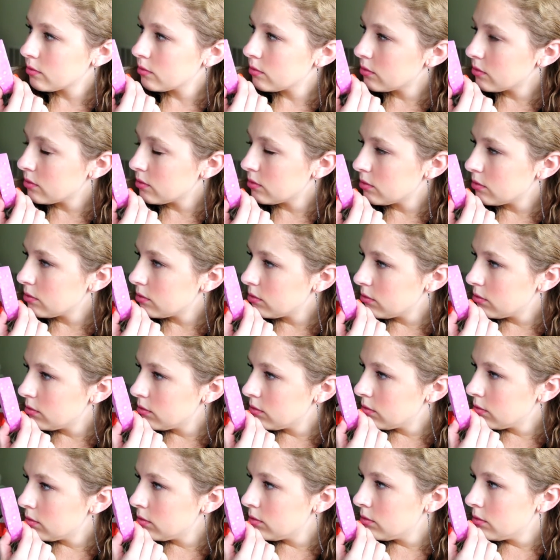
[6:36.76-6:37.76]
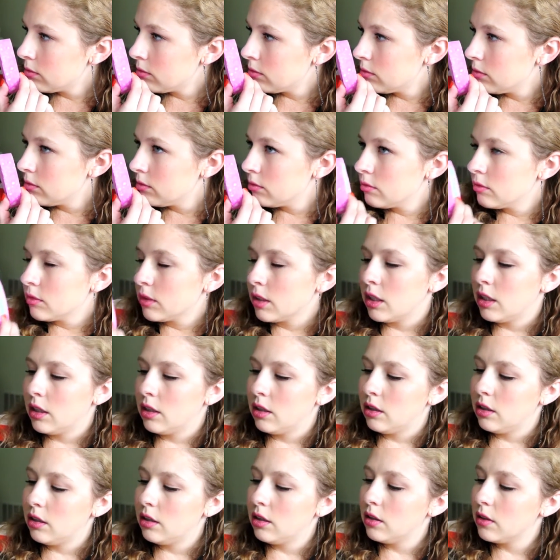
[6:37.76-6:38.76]

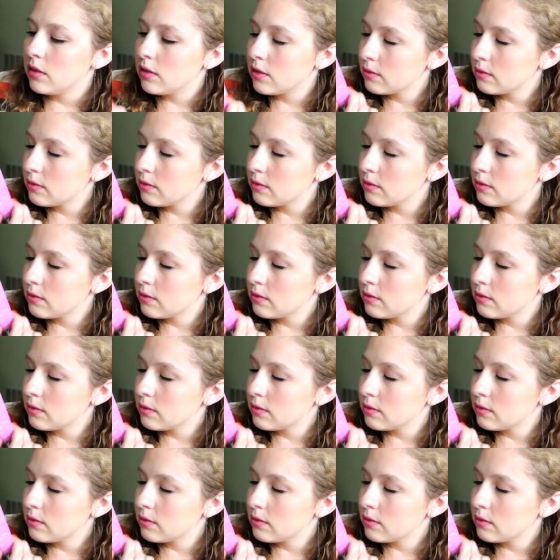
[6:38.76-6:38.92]
Nothing is said.